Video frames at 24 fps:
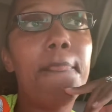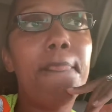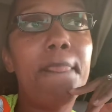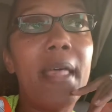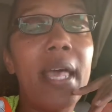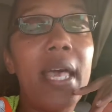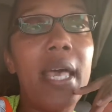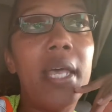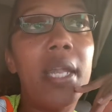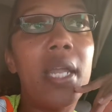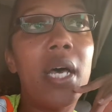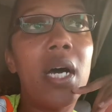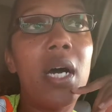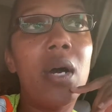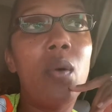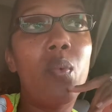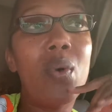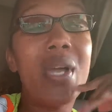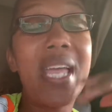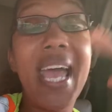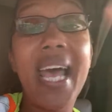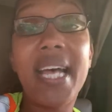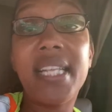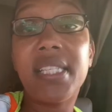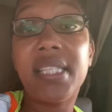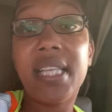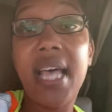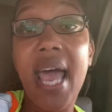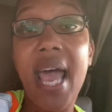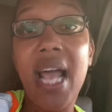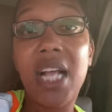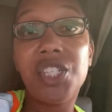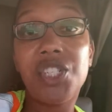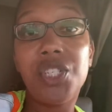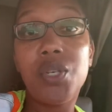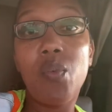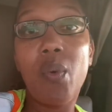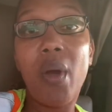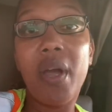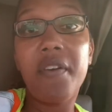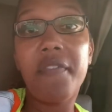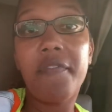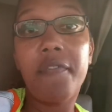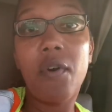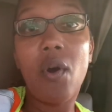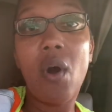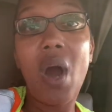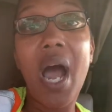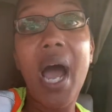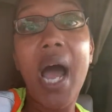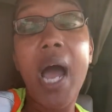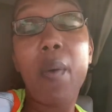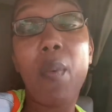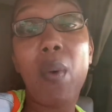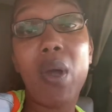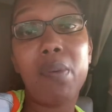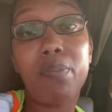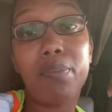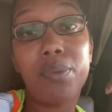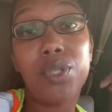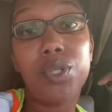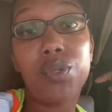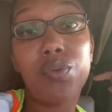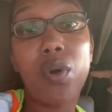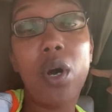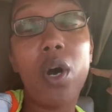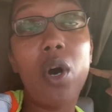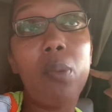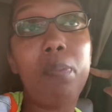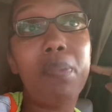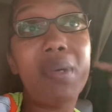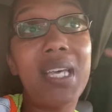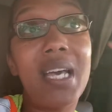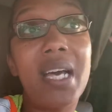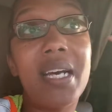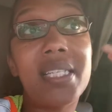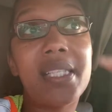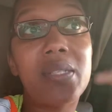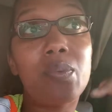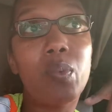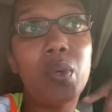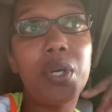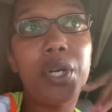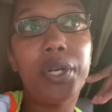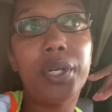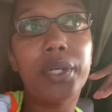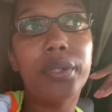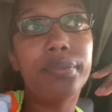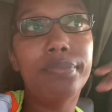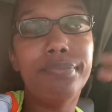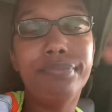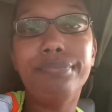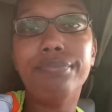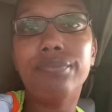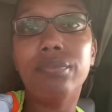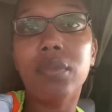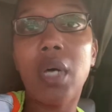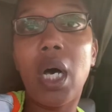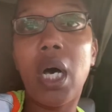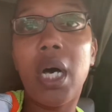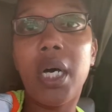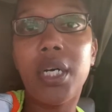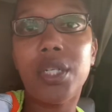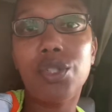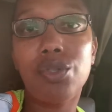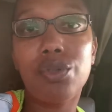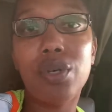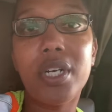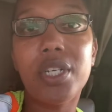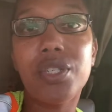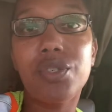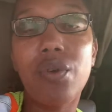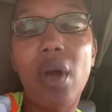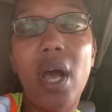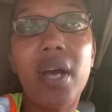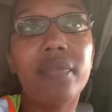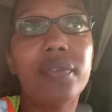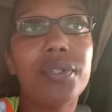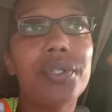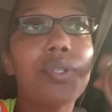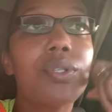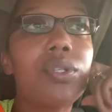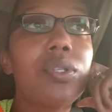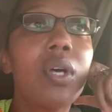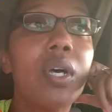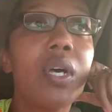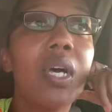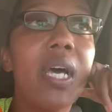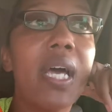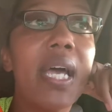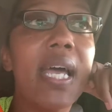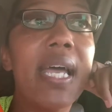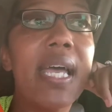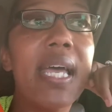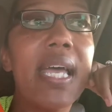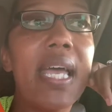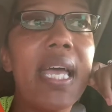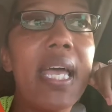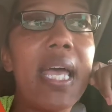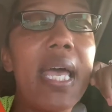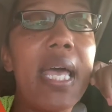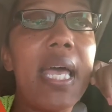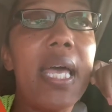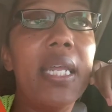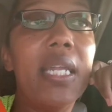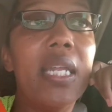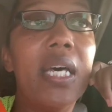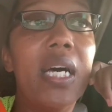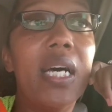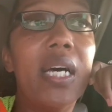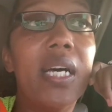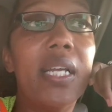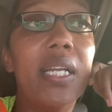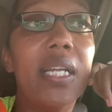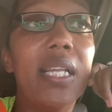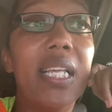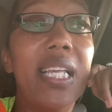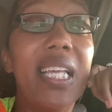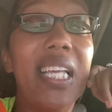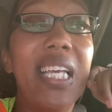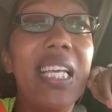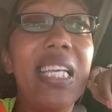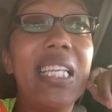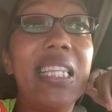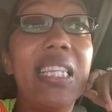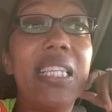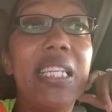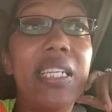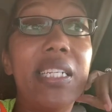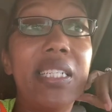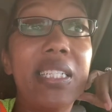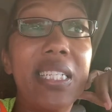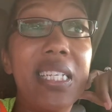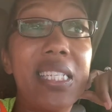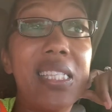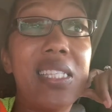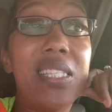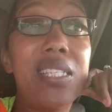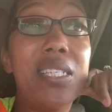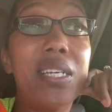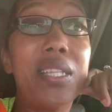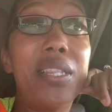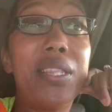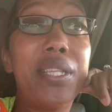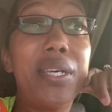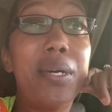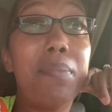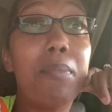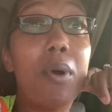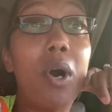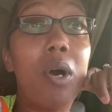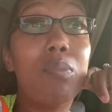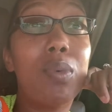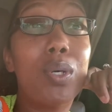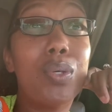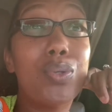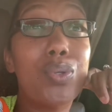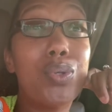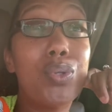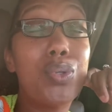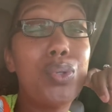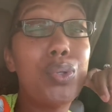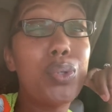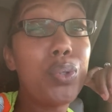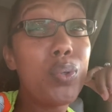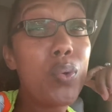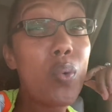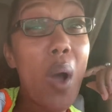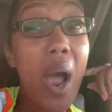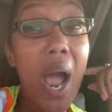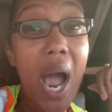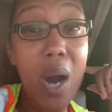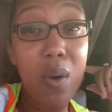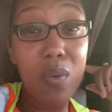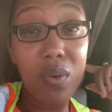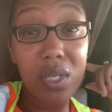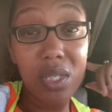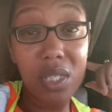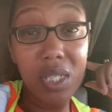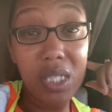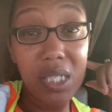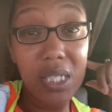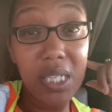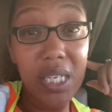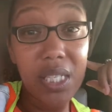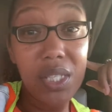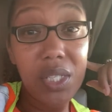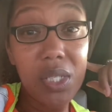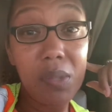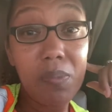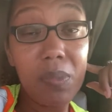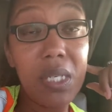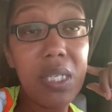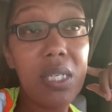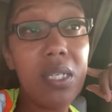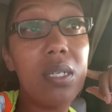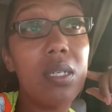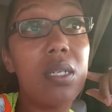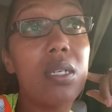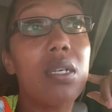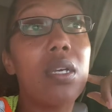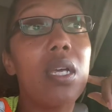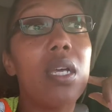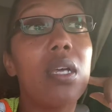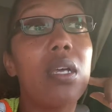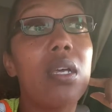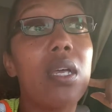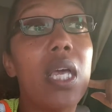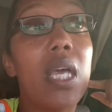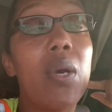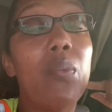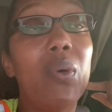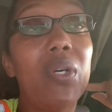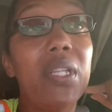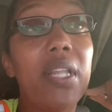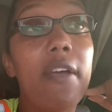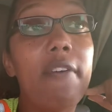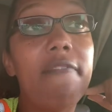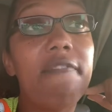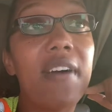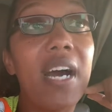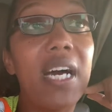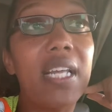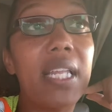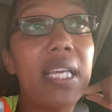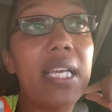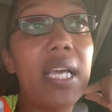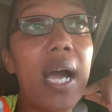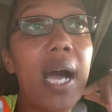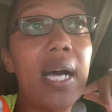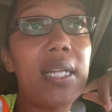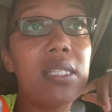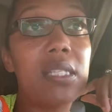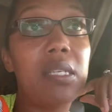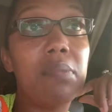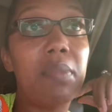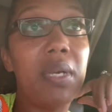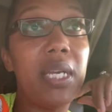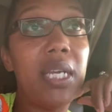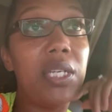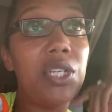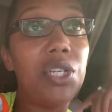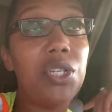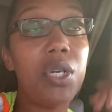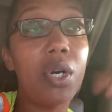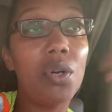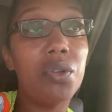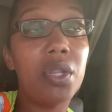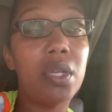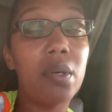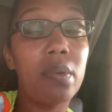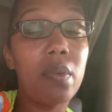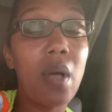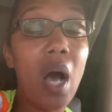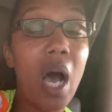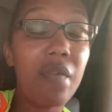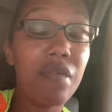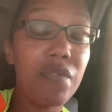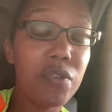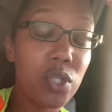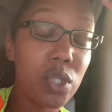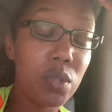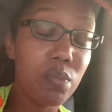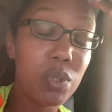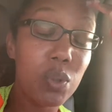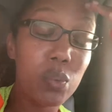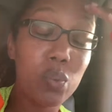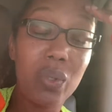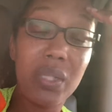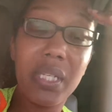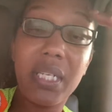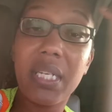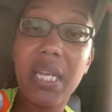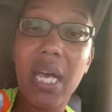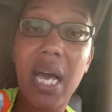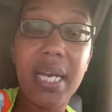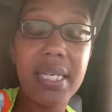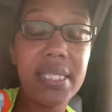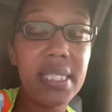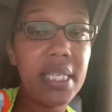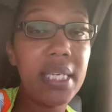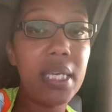And uh, we had to actually wait for highway patrol because we're uh, truck drivers. And uh, it literally took them almost two hours to get to me. And when they finally got to me, you know, the officer was really nice.